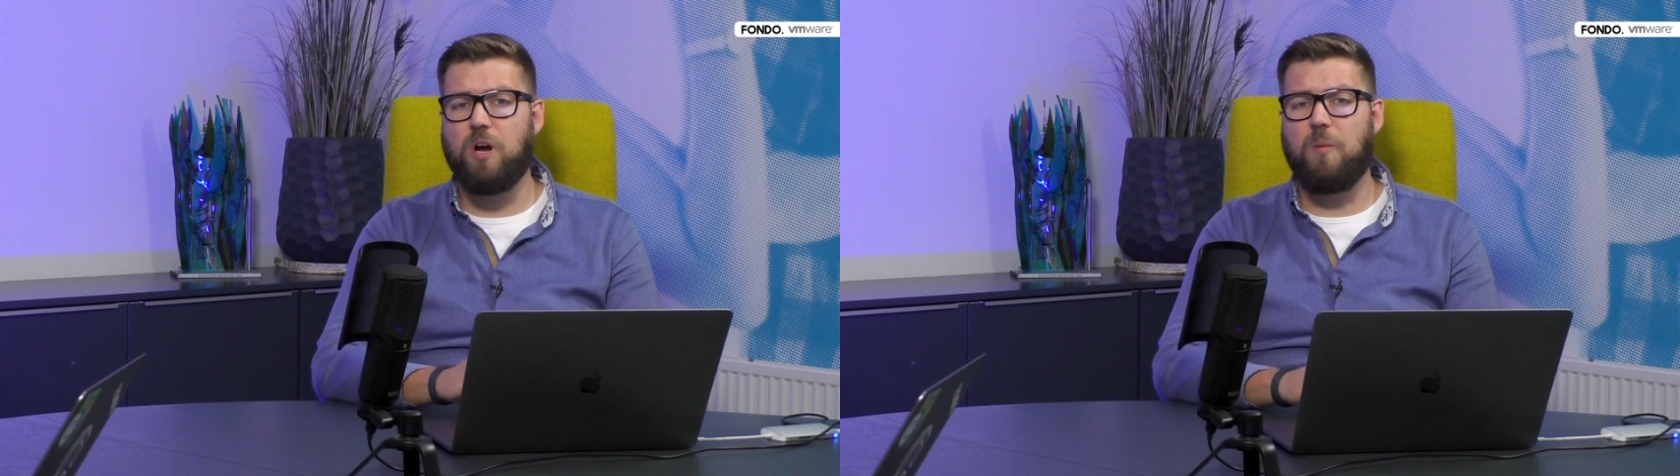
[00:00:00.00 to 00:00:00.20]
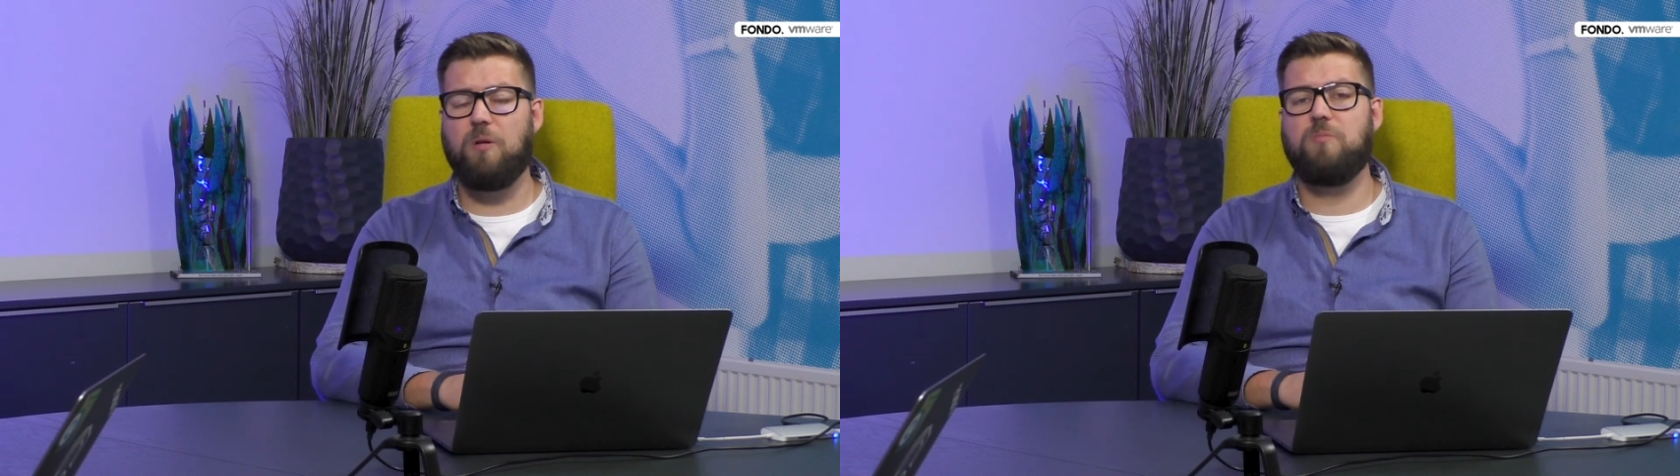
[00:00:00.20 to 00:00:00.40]

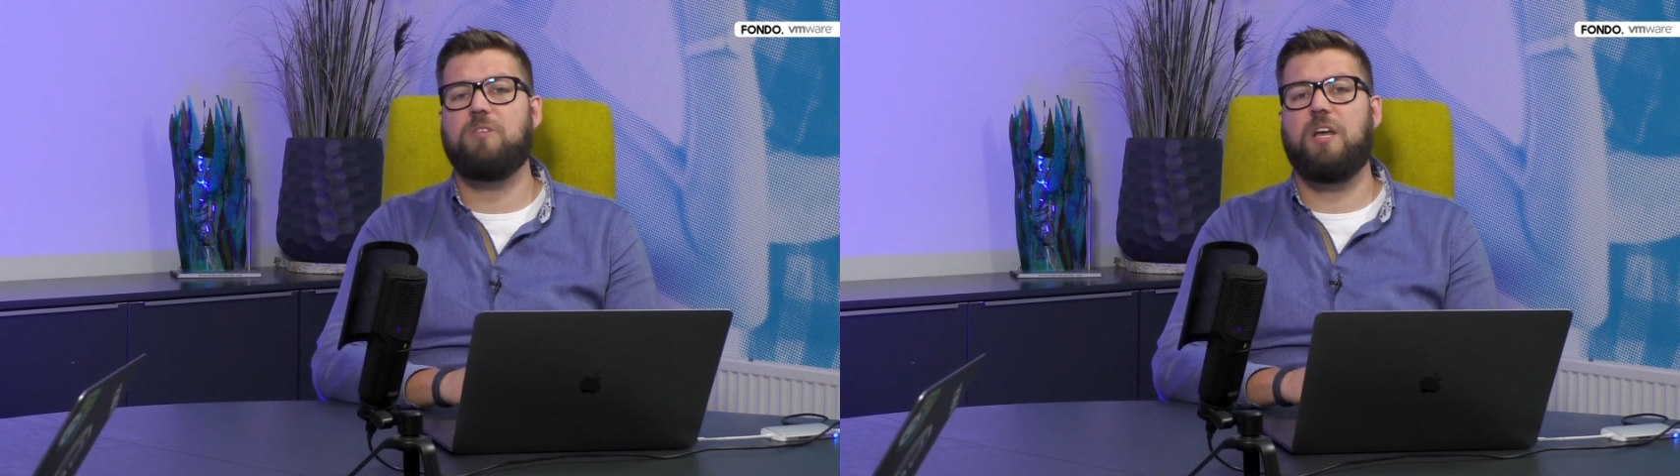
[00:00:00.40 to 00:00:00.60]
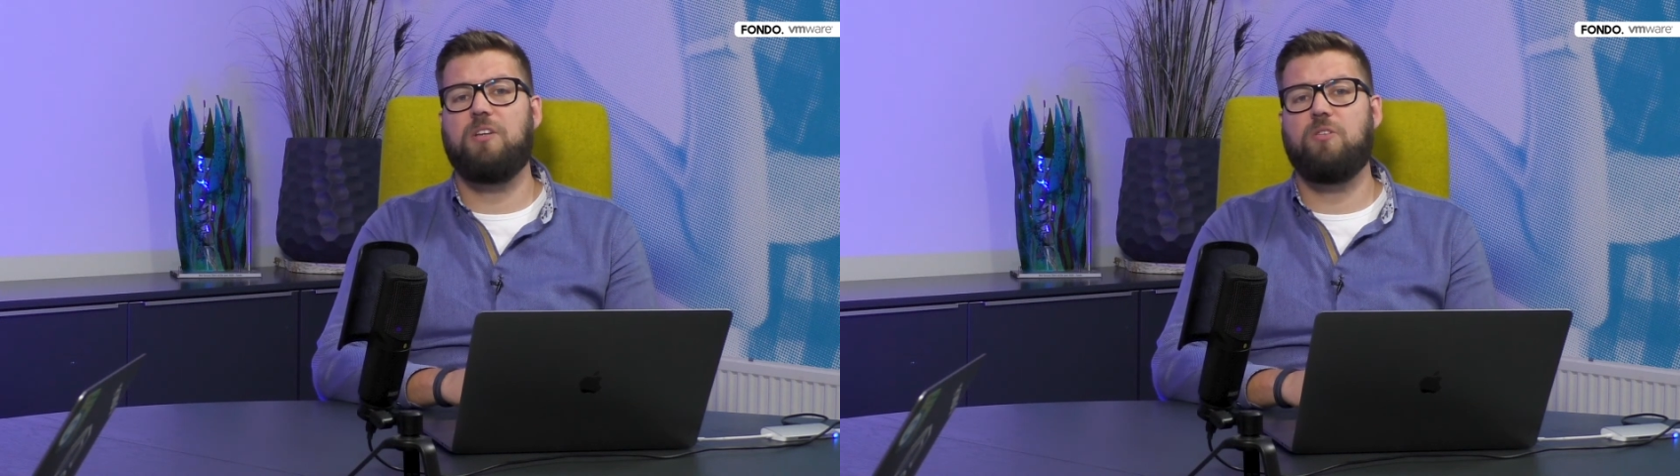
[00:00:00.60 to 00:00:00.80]

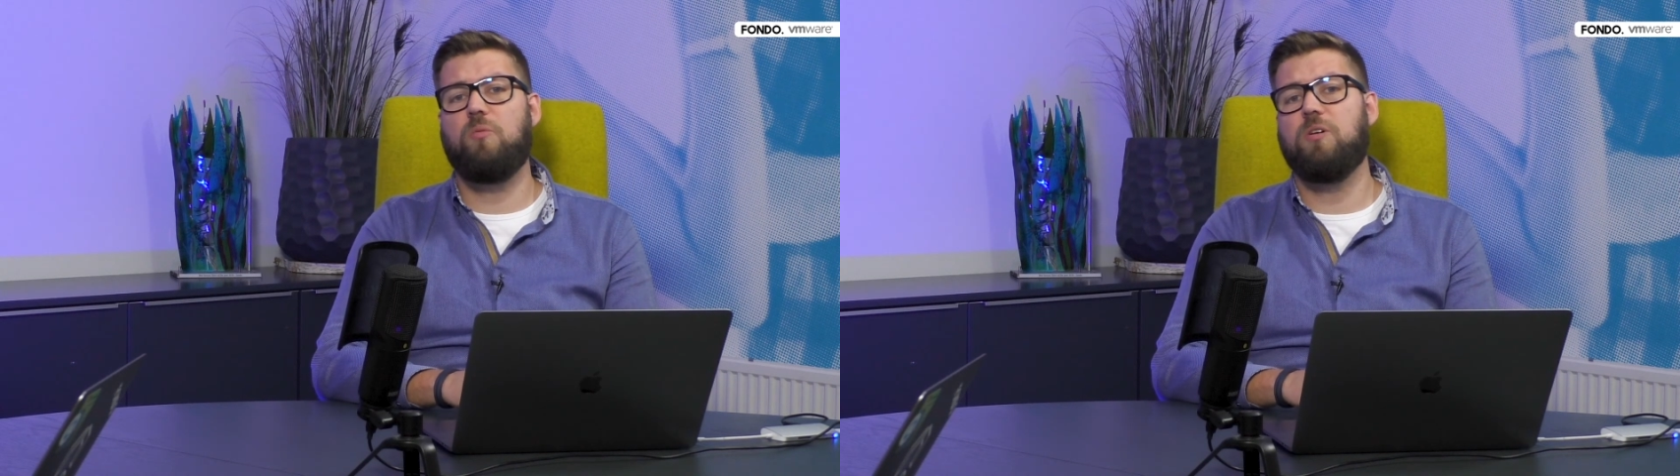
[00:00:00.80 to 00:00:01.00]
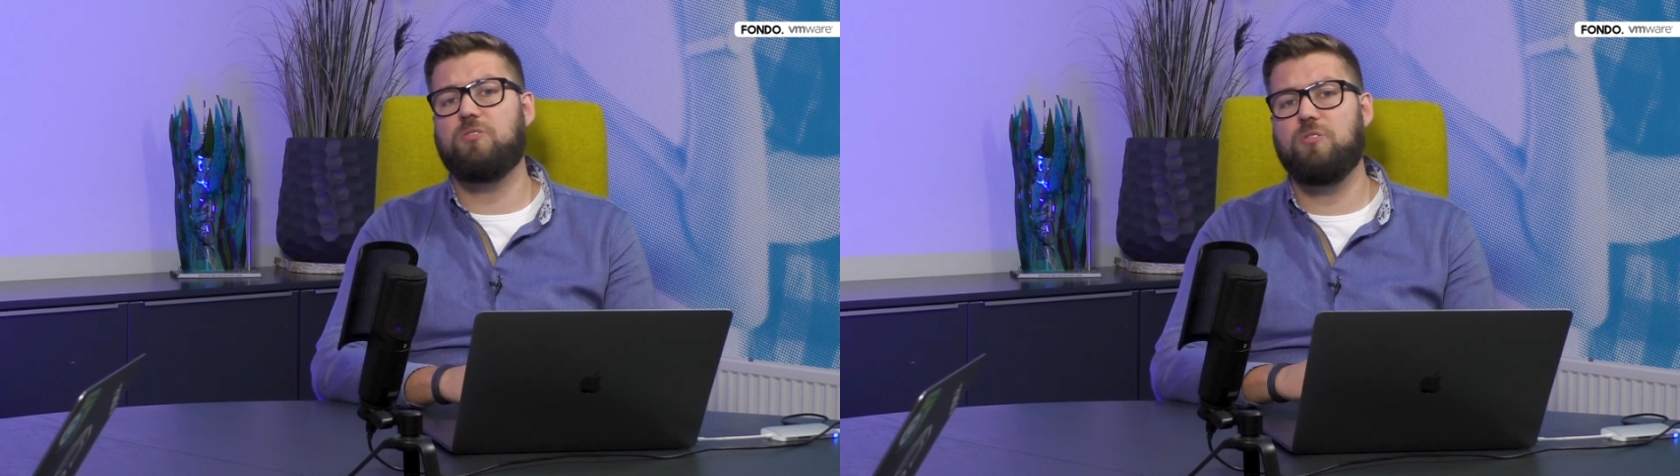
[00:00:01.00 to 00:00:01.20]
problems and
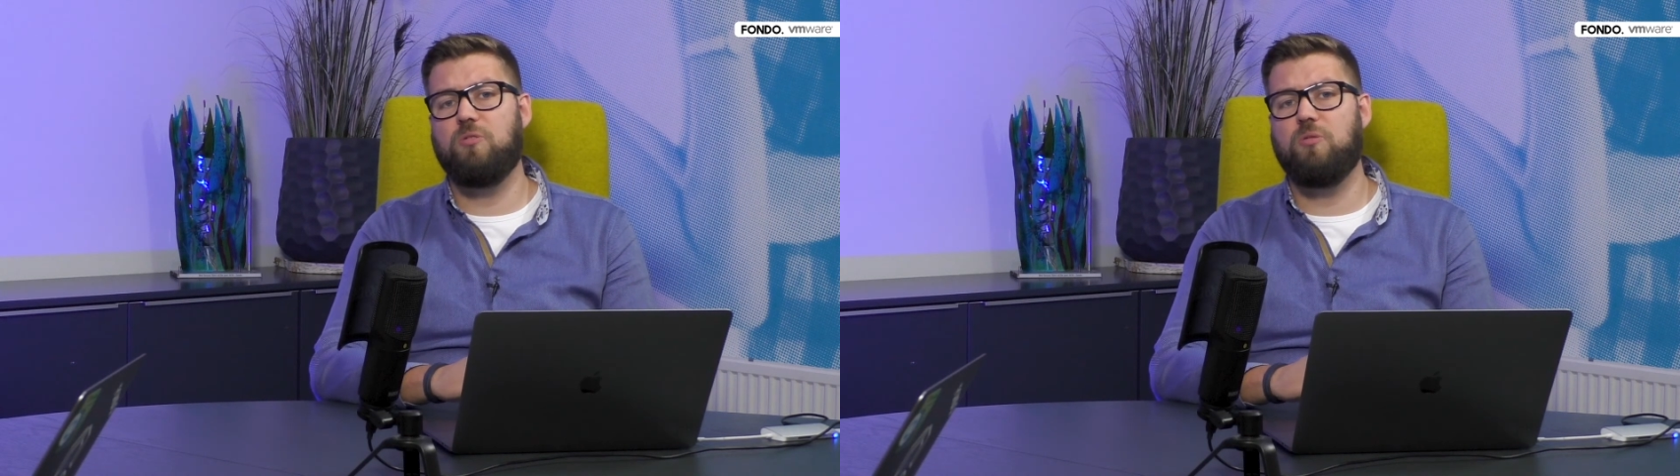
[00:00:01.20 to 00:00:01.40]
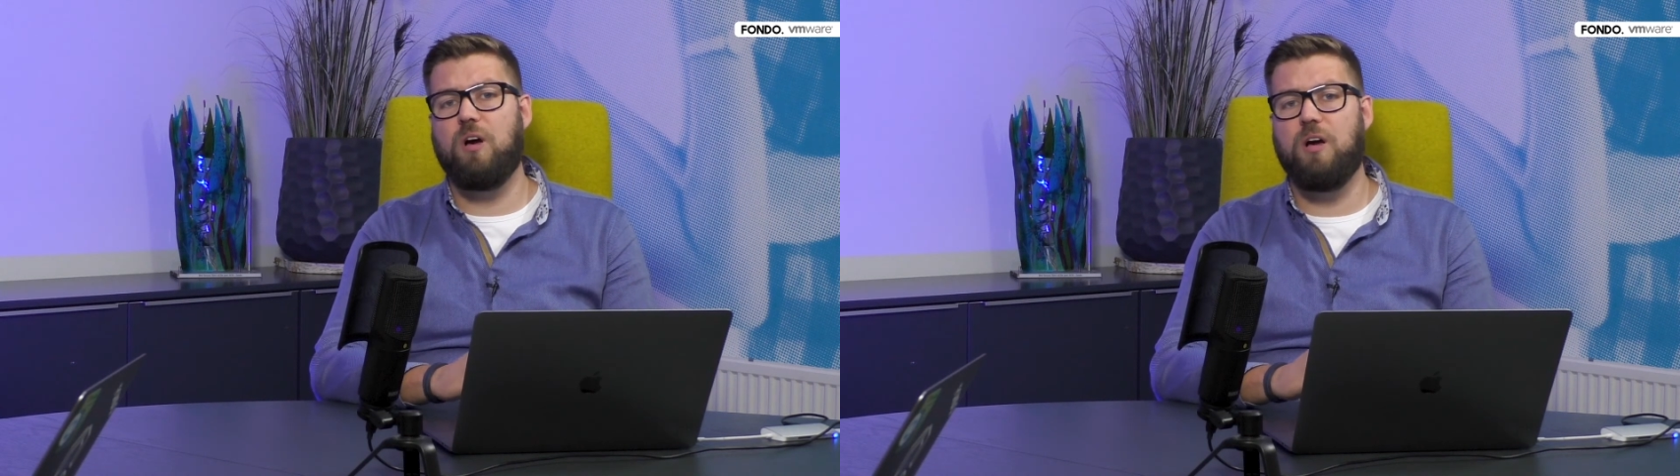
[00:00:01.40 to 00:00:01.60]
you want
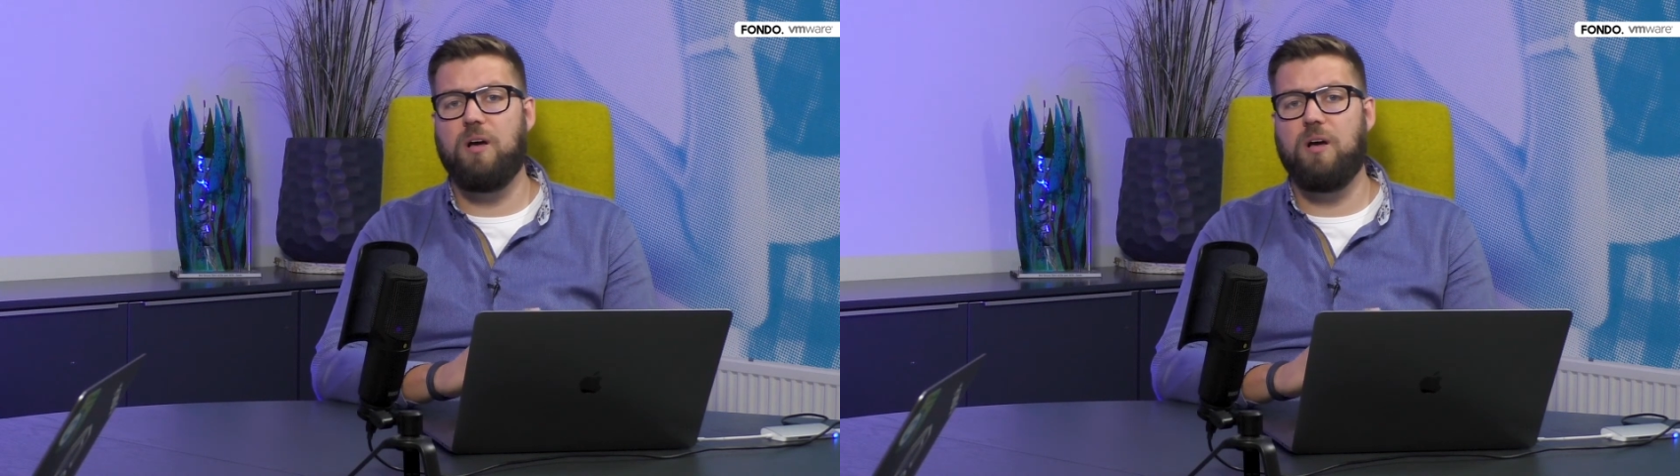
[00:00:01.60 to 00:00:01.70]
to